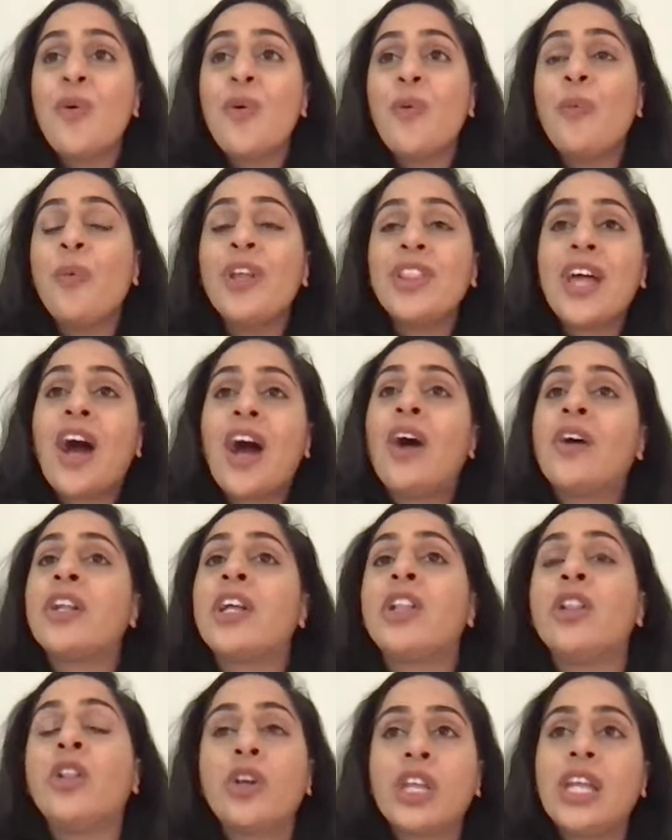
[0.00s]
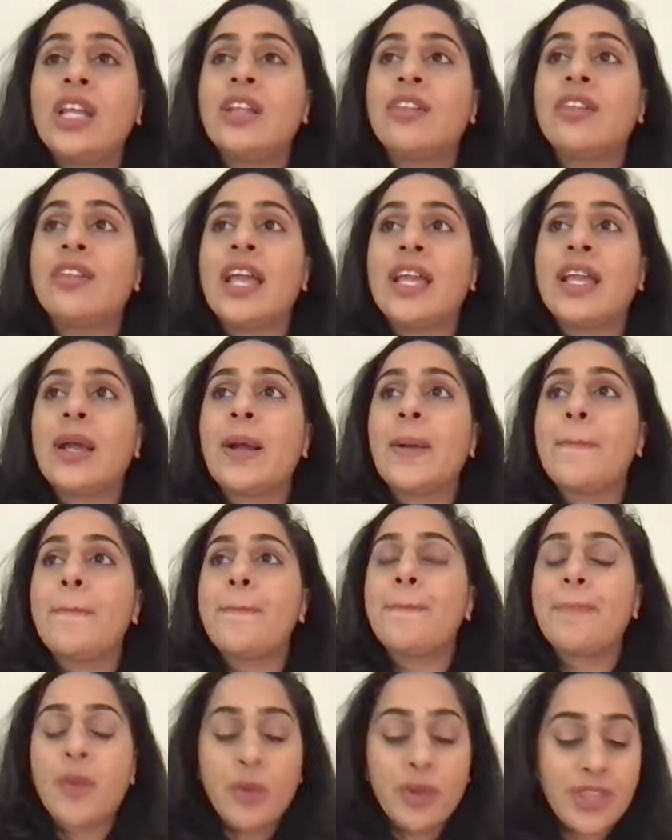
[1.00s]
without it looking like
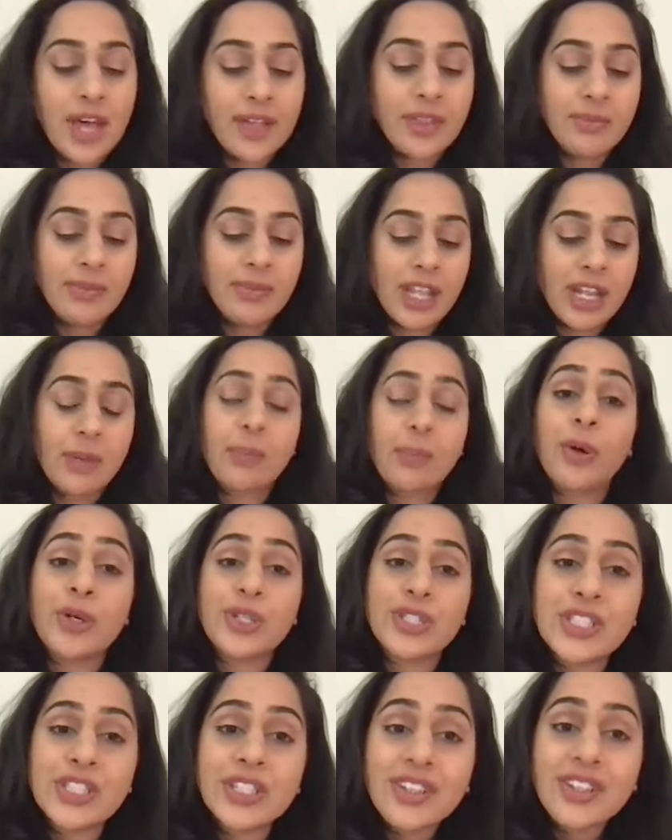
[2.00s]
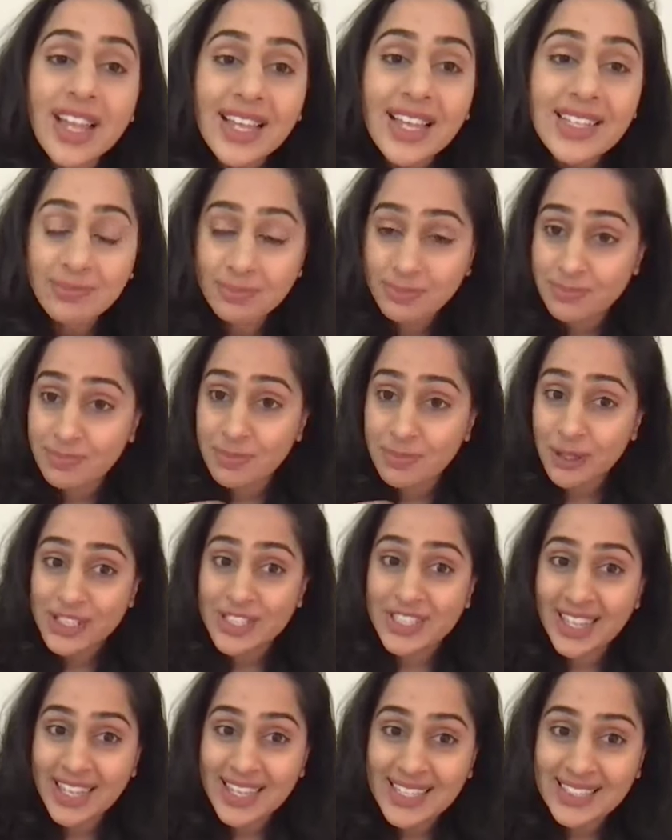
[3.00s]
without them getting personalized
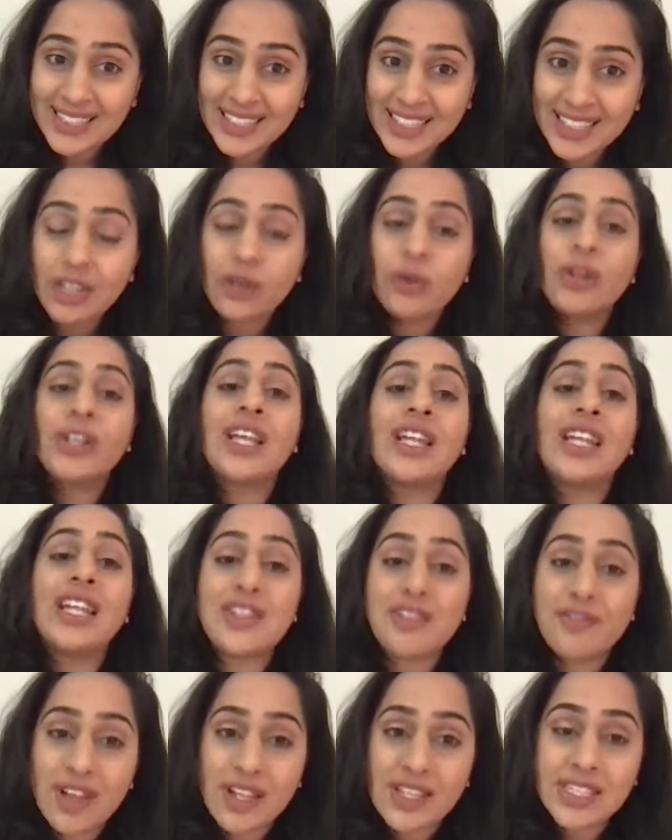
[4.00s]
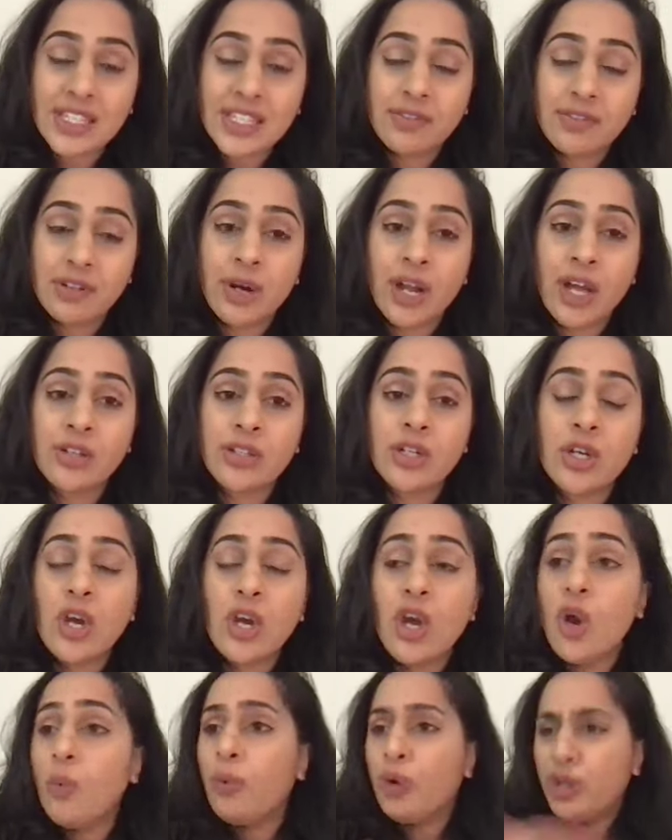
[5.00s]
personalizing it or getting defensive around
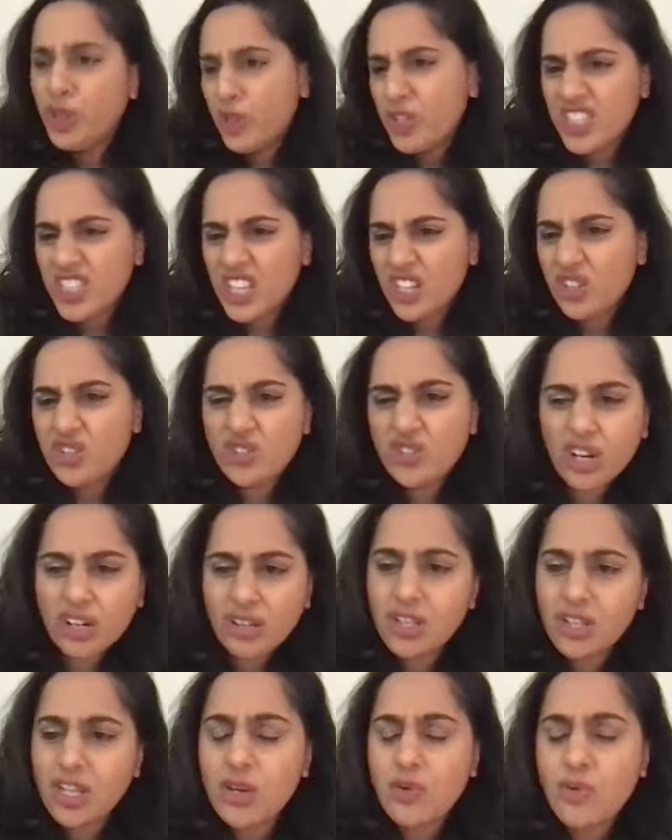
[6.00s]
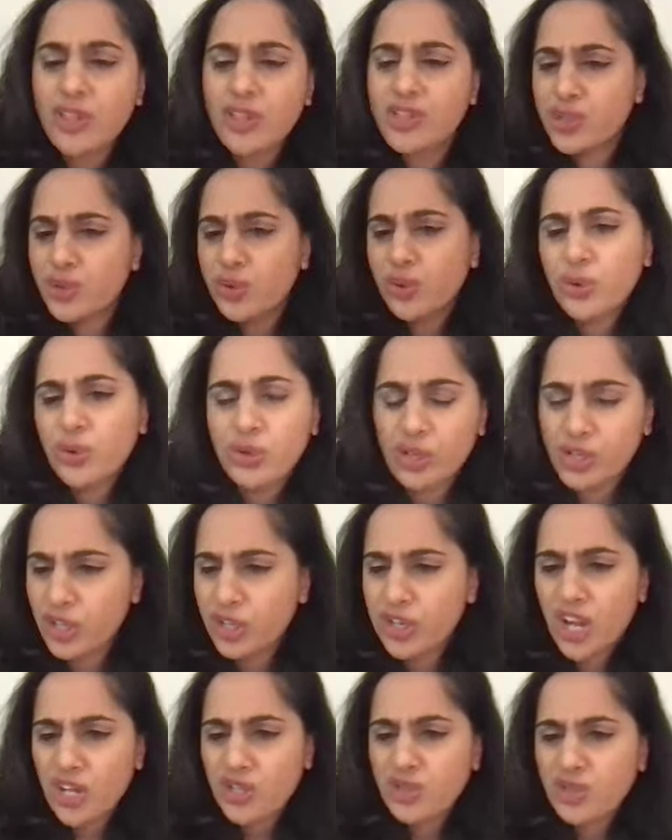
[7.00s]
well you're saying you're struggling with school or you're
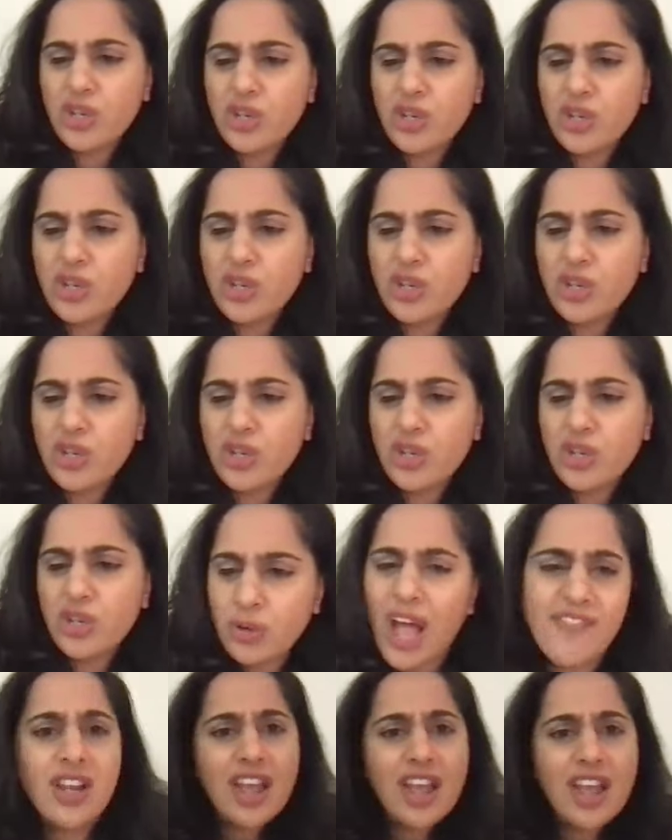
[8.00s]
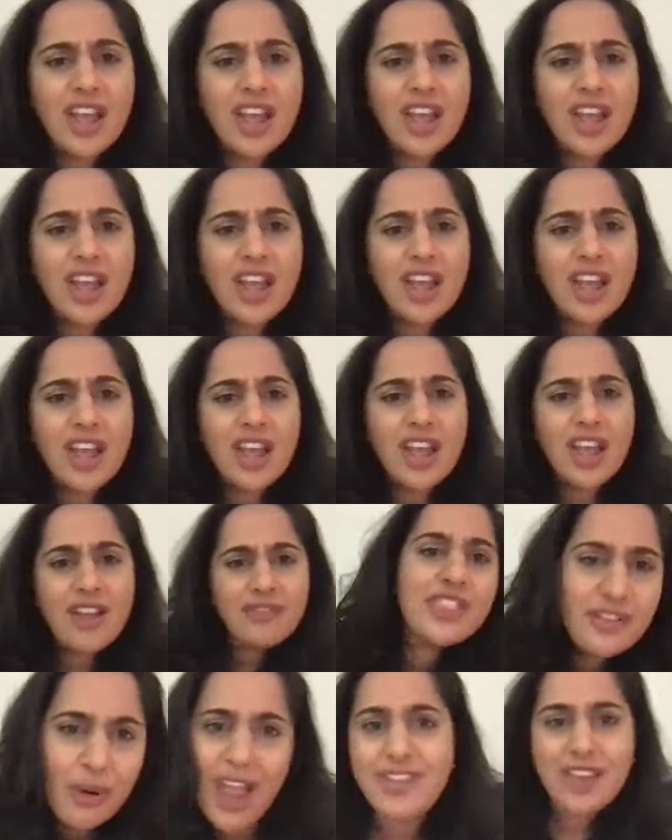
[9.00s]
not doing well i've done everything for
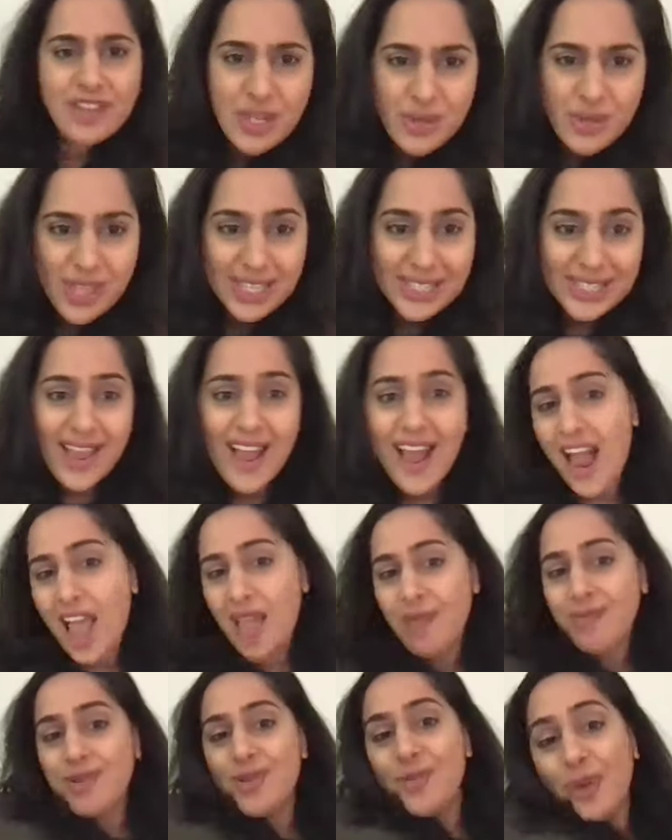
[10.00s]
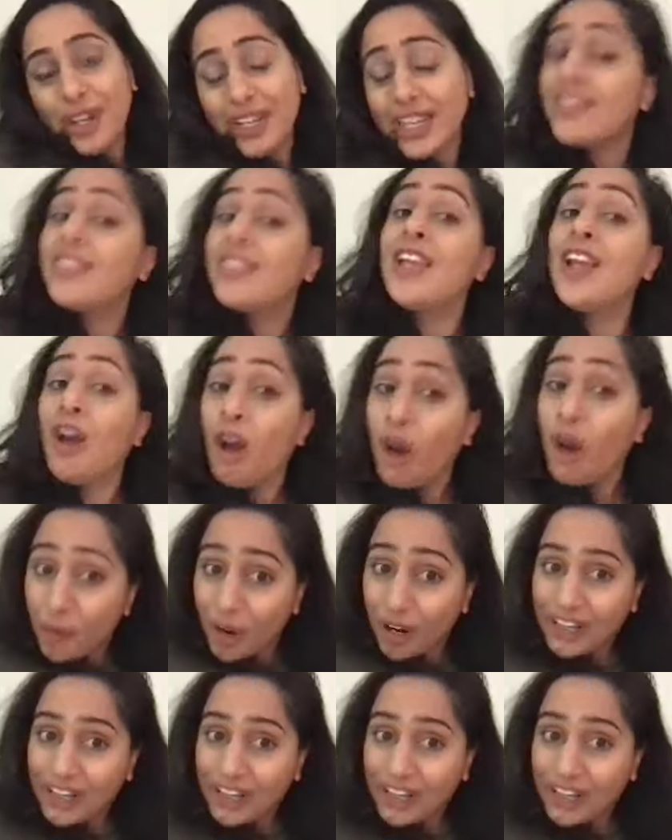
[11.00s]
you i've given you this i've been working they are